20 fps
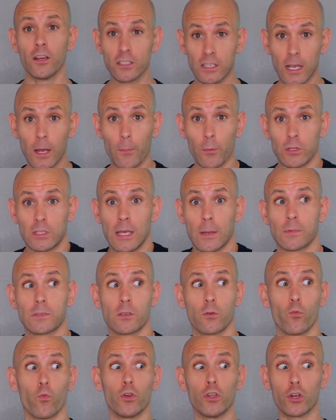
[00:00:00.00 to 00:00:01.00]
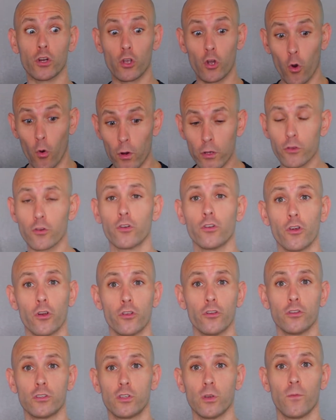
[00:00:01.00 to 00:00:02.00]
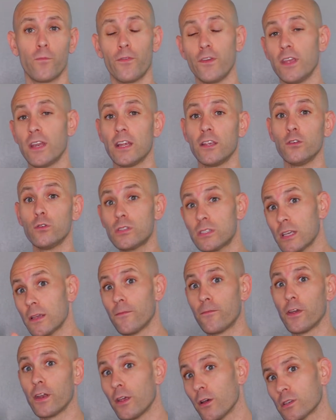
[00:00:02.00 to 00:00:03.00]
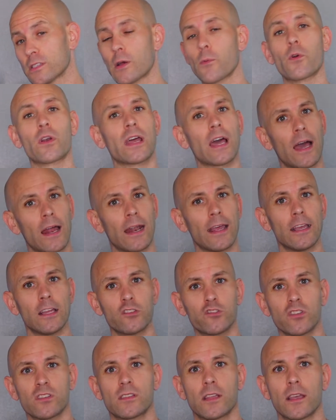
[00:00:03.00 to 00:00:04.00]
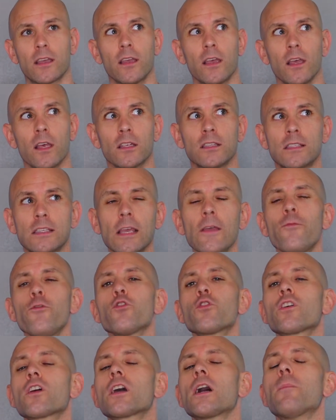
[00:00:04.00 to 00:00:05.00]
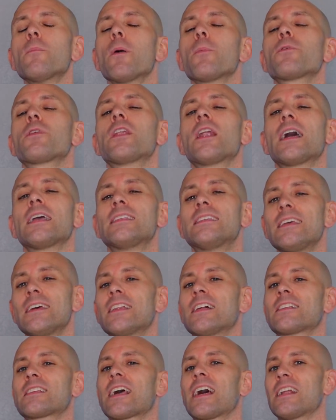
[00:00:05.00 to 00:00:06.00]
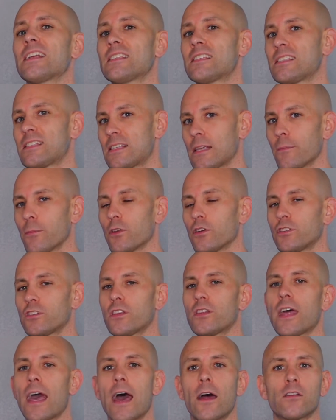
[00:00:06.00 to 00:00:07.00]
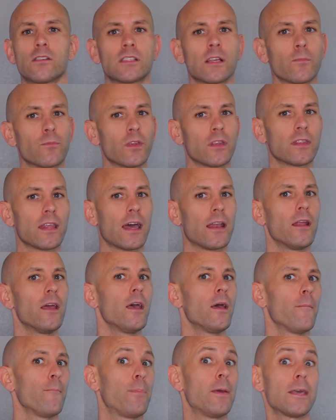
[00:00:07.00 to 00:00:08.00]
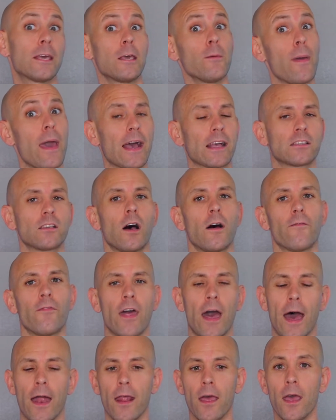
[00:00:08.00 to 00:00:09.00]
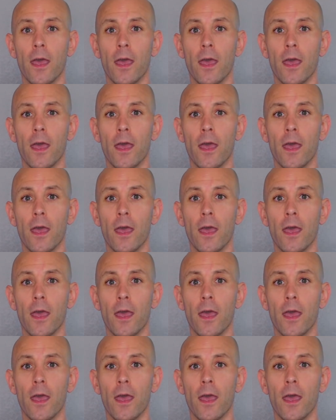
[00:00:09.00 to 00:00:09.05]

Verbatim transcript: Here's a couple tips. When you're going through your YouTube feed and you see videos that were kind of interesting, see if you could come up with an idea that's kind of similar to that or something that piggybacks off that.